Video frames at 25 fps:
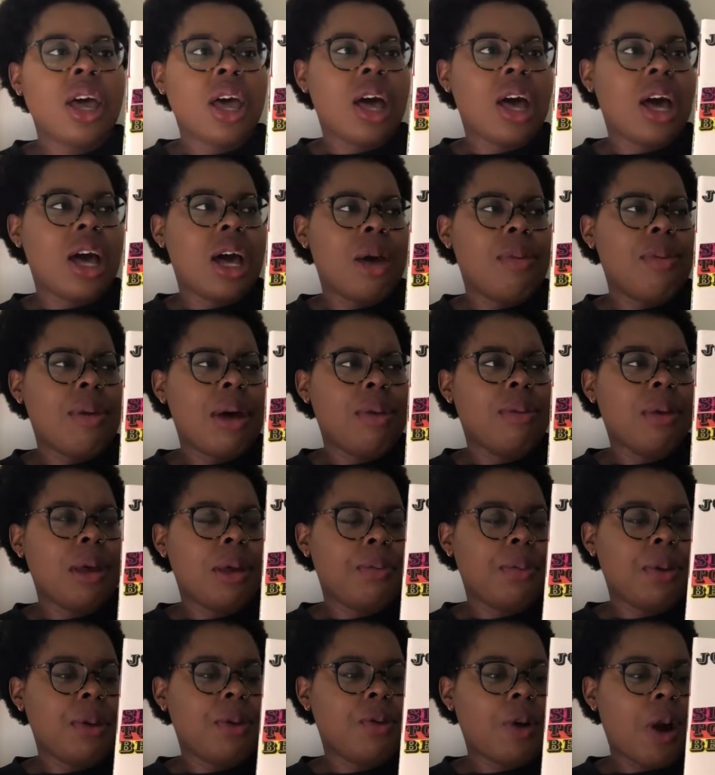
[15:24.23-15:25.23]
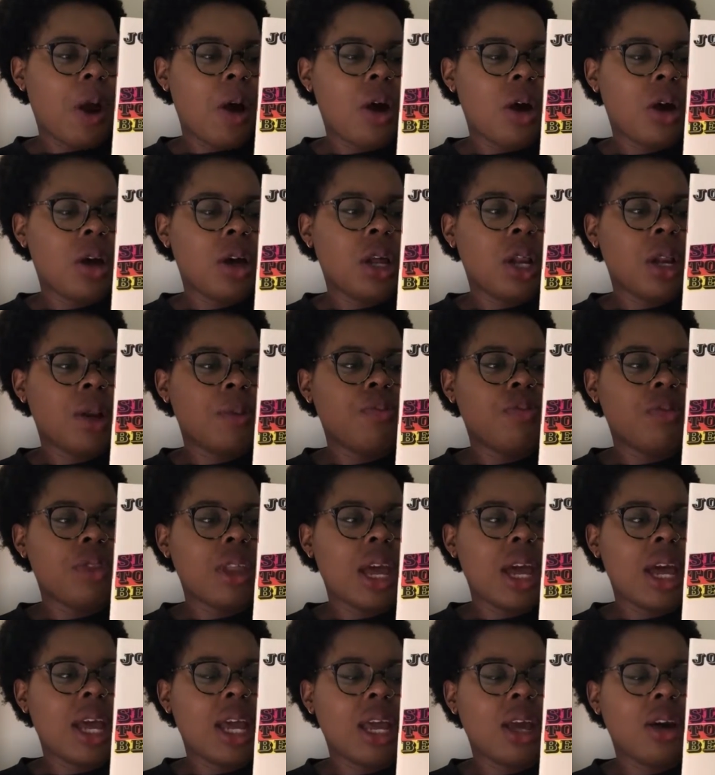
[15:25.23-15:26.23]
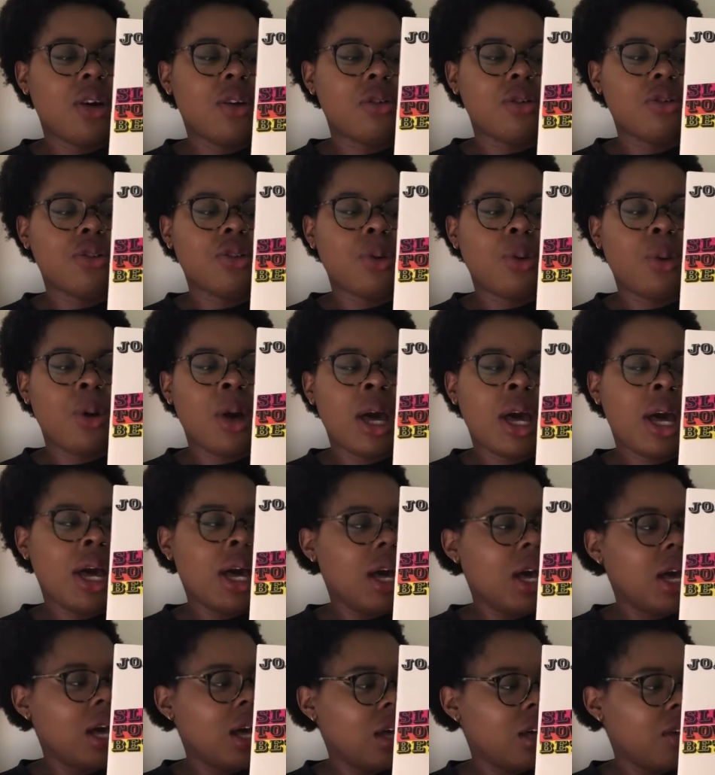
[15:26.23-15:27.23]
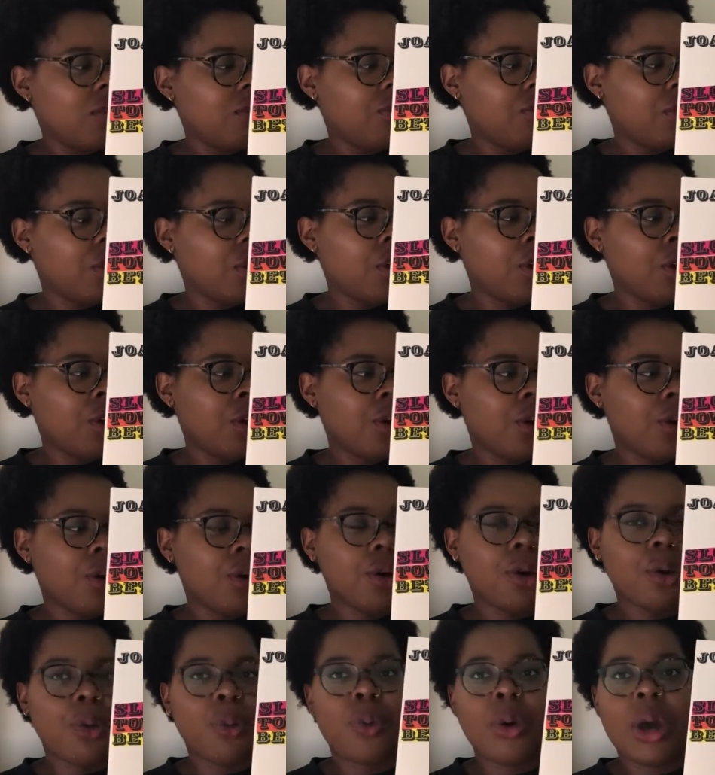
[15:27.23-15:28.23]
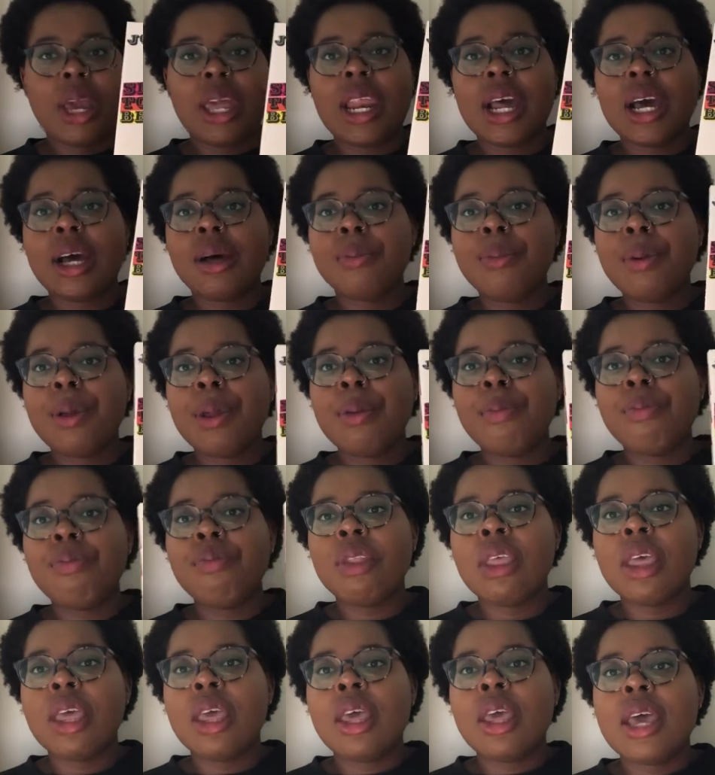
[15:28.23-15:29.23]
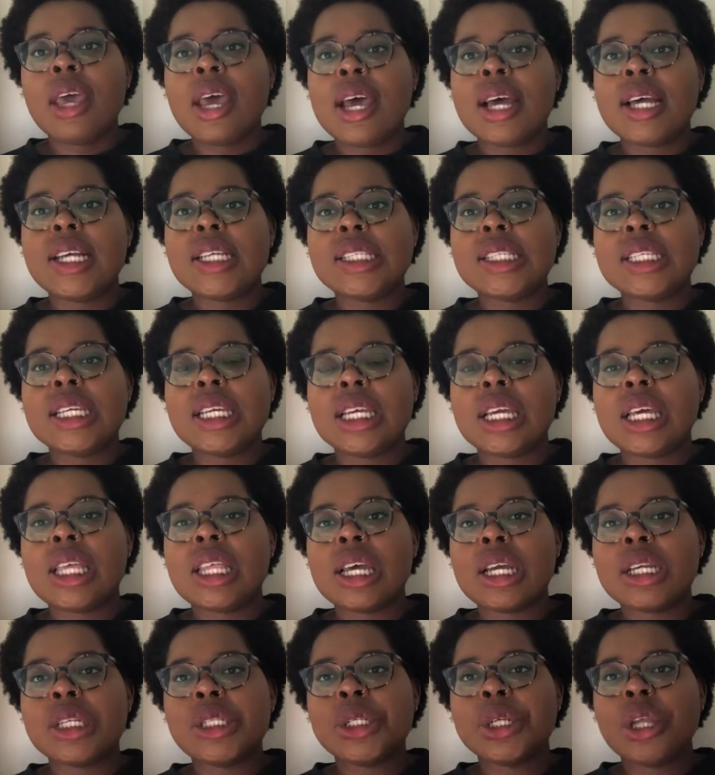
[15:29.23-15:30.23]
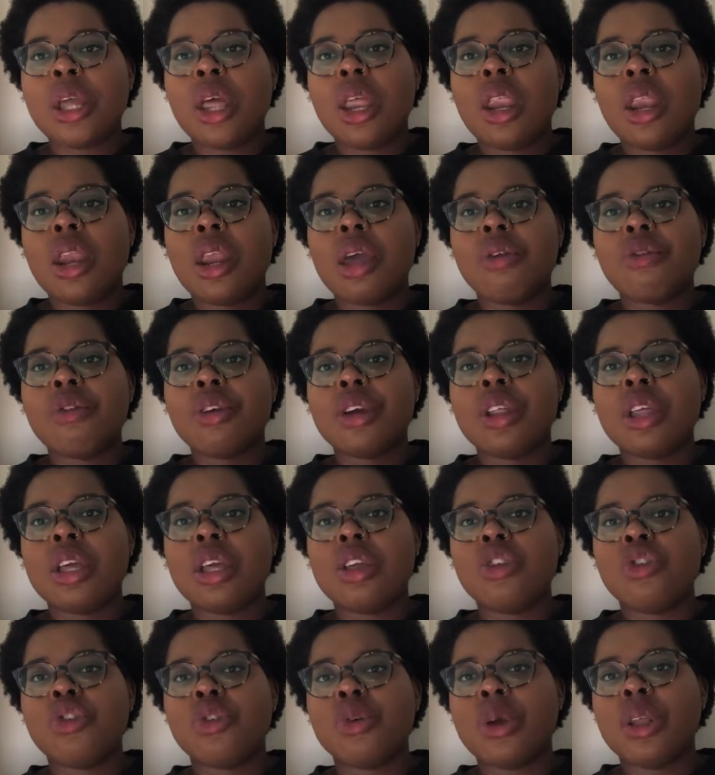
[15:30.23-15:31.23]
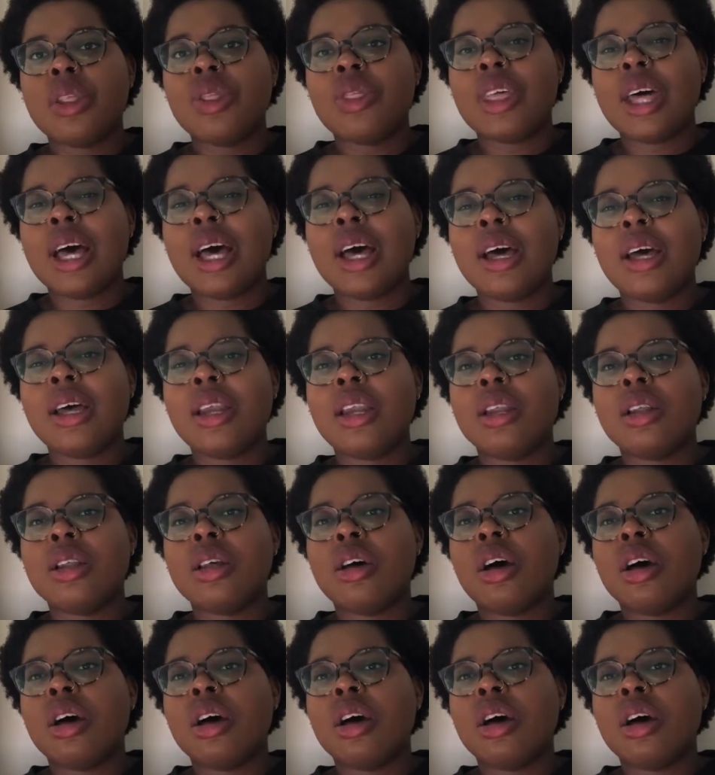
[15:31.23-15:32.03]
I might be wrong. I also have her White Album essay collection, and I really enjoyed that.